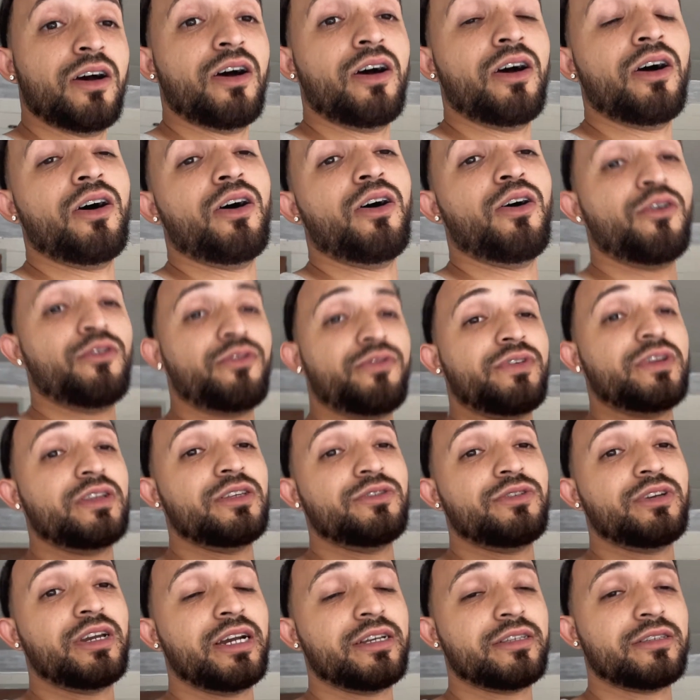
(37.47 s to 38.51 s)
Hopefully
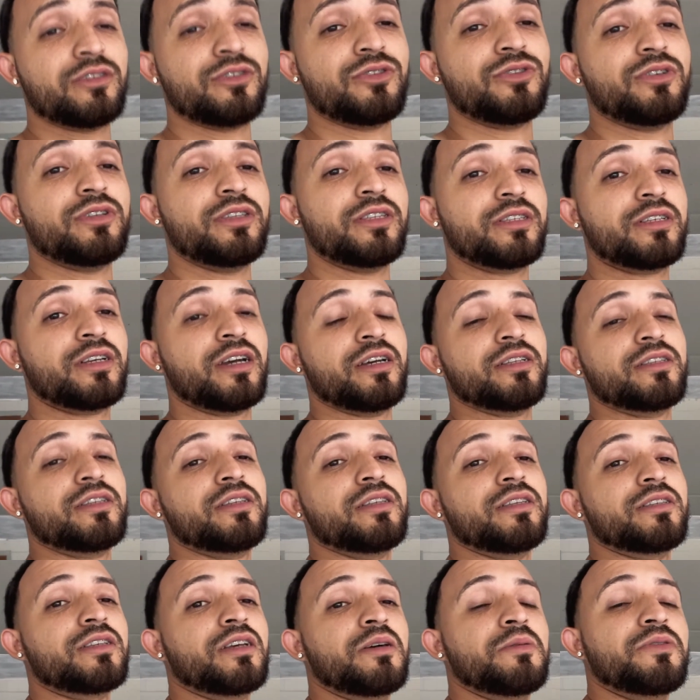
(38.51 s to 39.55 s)
you guys enjoy this content
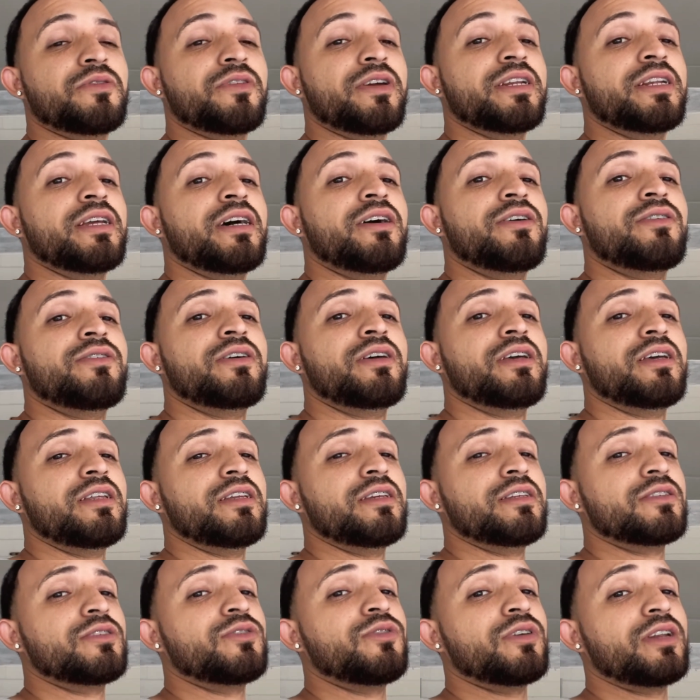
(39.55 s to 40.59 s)
that's coming right now. It
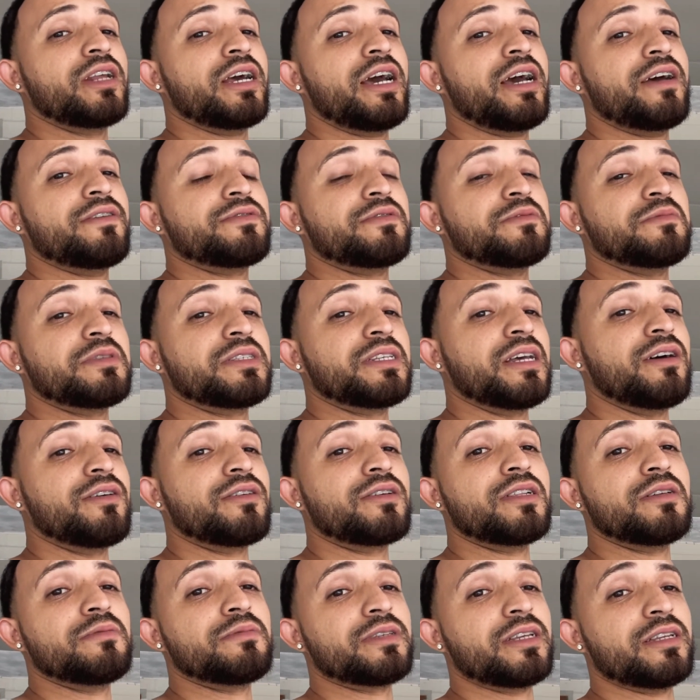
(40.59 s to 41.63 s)
is gonna have some sound
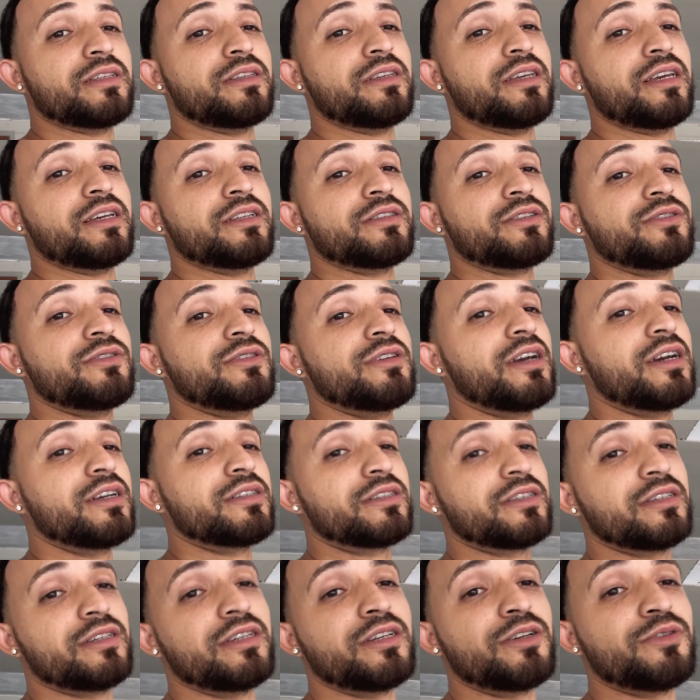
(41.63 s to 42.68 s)
clips at the end so you guys
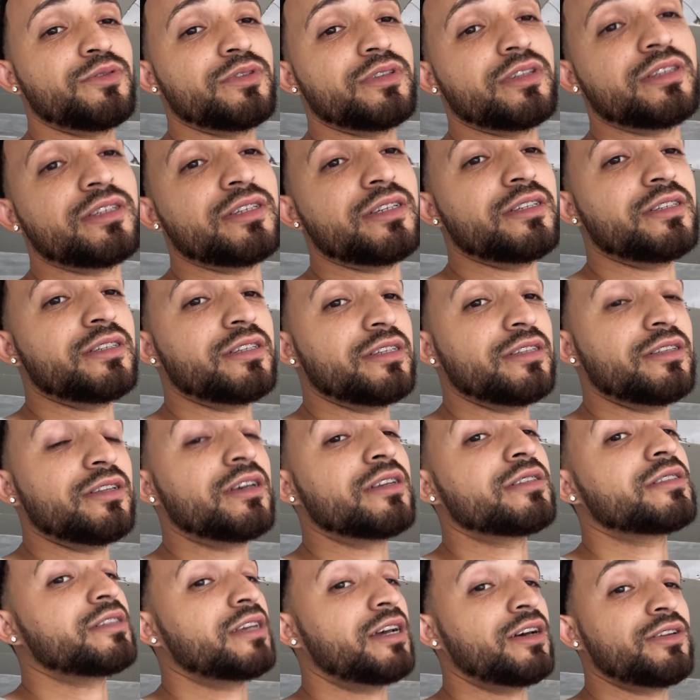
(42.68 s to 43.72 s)
can hear what the T C
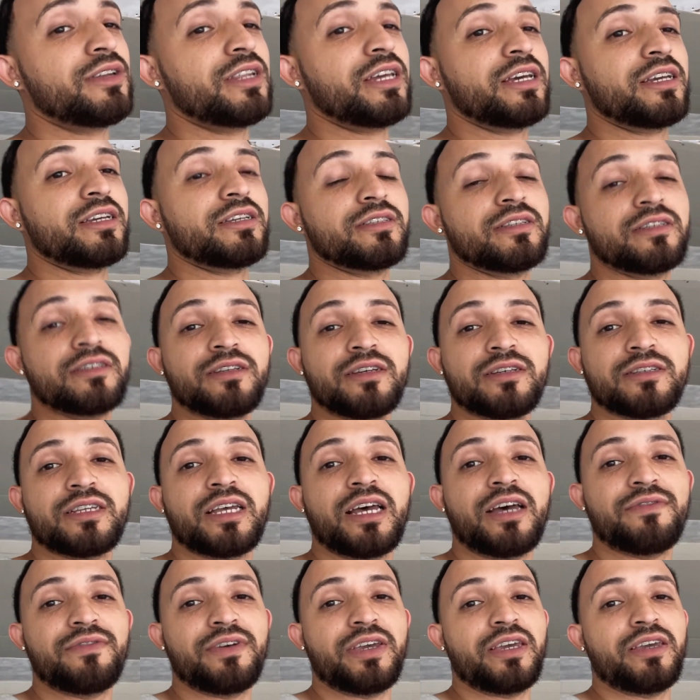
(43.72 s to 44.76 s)
does sound like, because it does
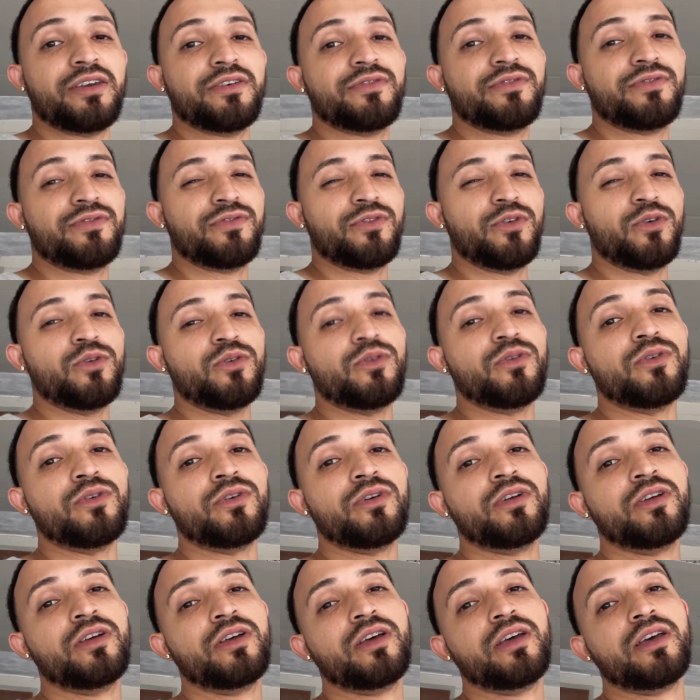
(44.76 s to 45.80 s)
have a full
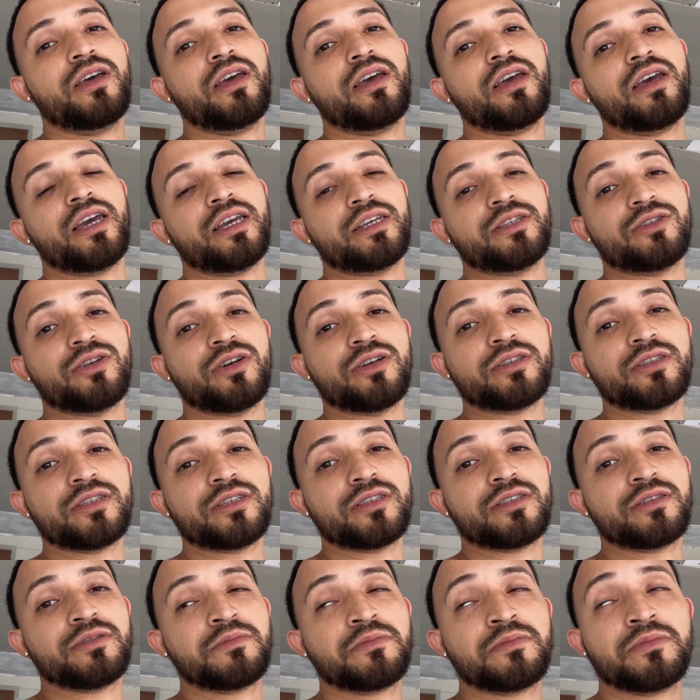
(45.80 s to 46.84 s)
exhaust
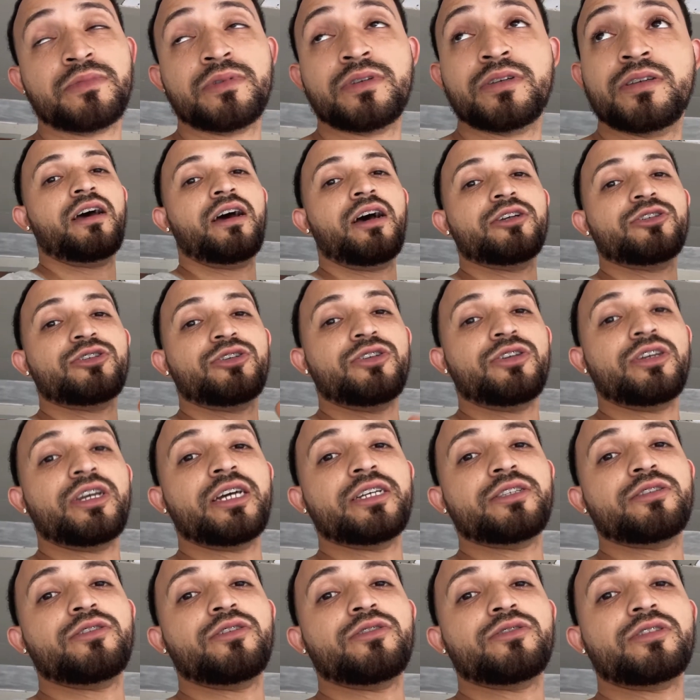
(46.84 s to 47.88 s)
system. I'll show you
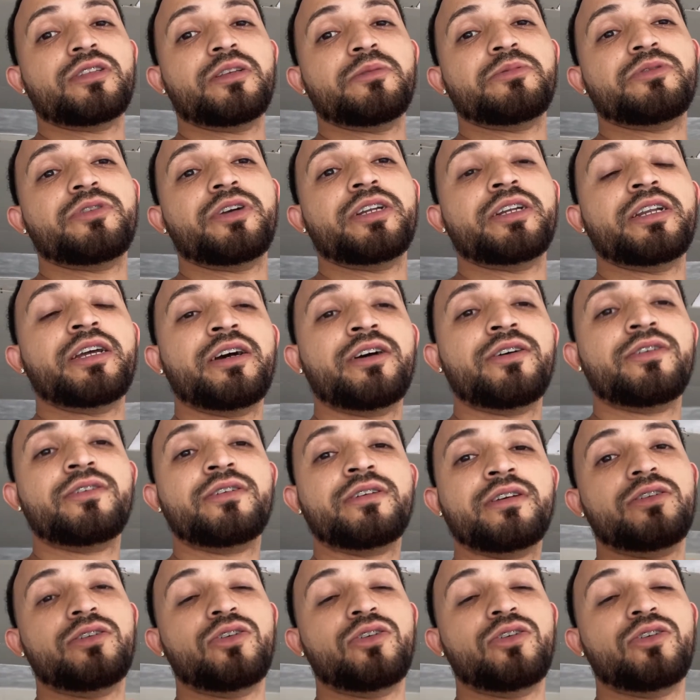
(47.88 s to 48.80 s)
guys those clips right now.